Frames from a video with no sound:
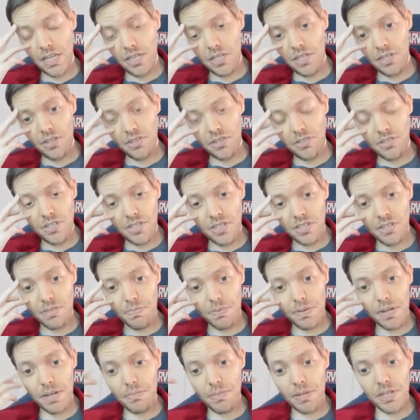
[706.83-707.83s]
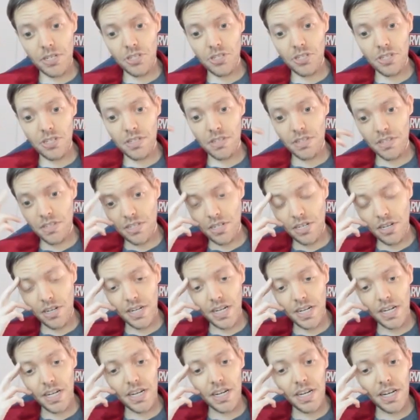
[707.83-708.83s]
you just pretty much just
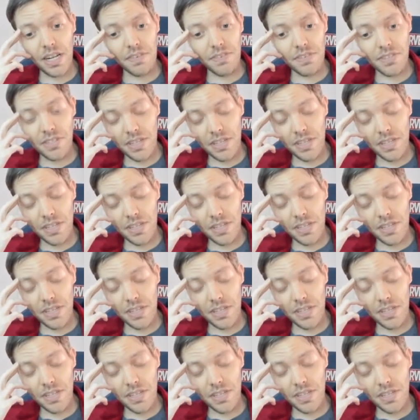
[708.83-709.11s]
turn it enough